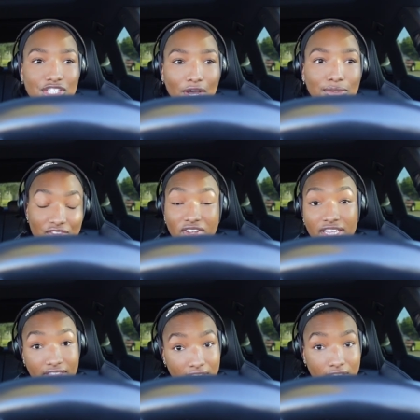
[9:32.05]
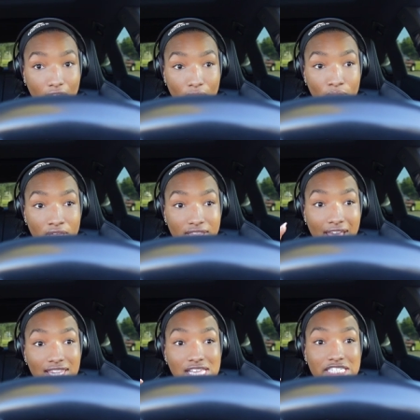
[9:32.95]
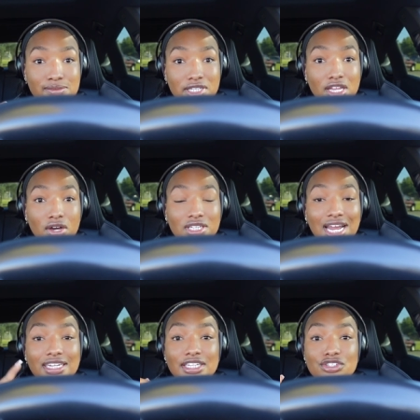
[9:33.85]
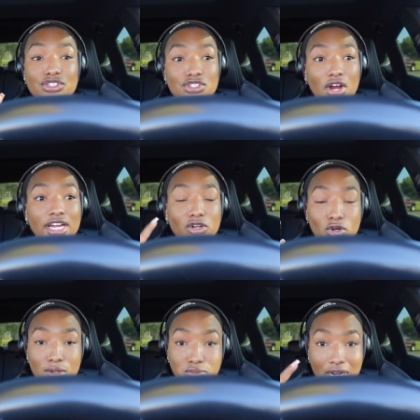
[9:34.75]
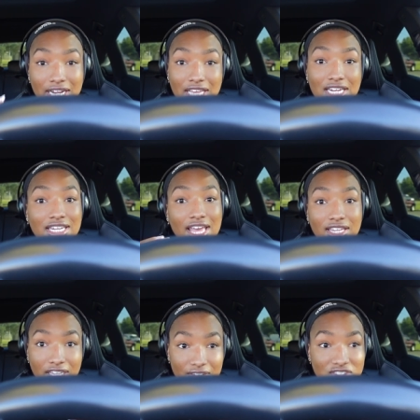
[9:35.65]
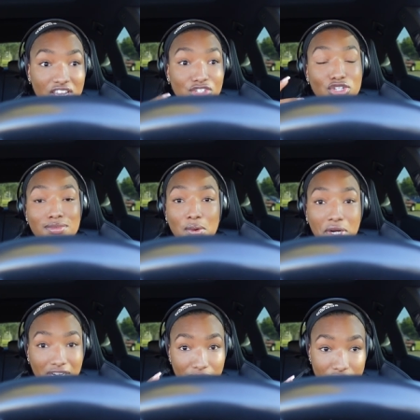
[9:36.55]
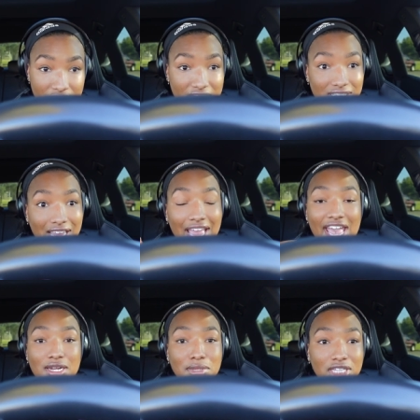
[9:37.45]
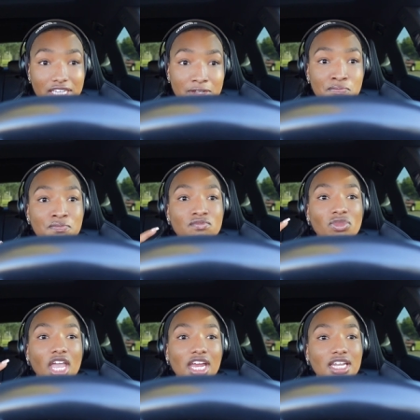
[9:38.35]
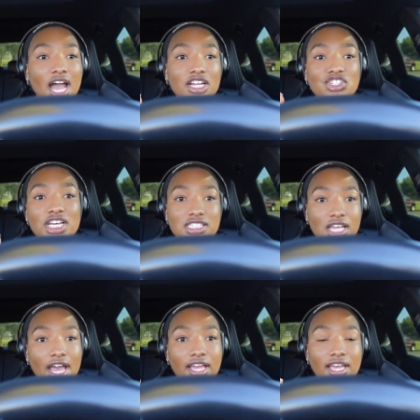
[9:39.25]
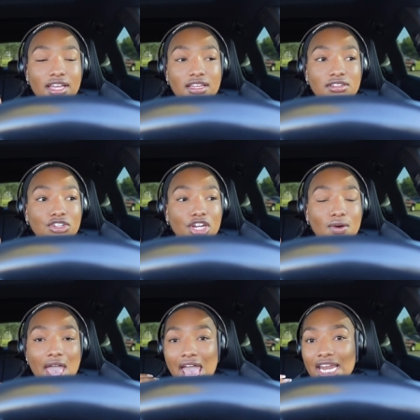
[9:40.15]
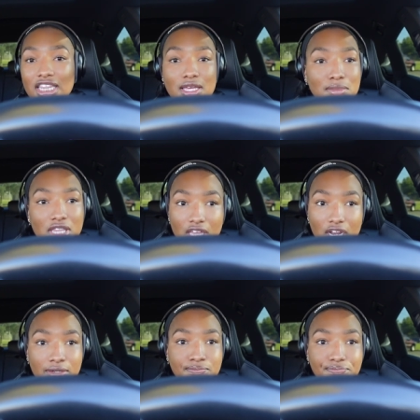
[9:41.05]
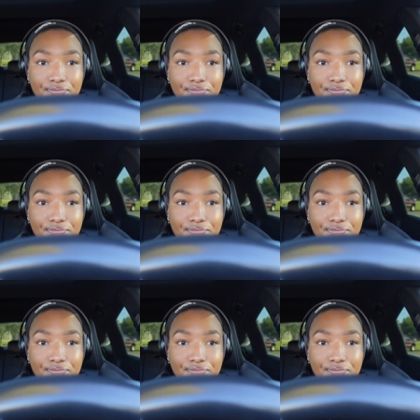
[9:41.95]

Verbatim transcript: So if anything though, that lets me know that I need to start incorporating deadlifts into my workout routines, like adamantly, and not just like, you know, adding them in there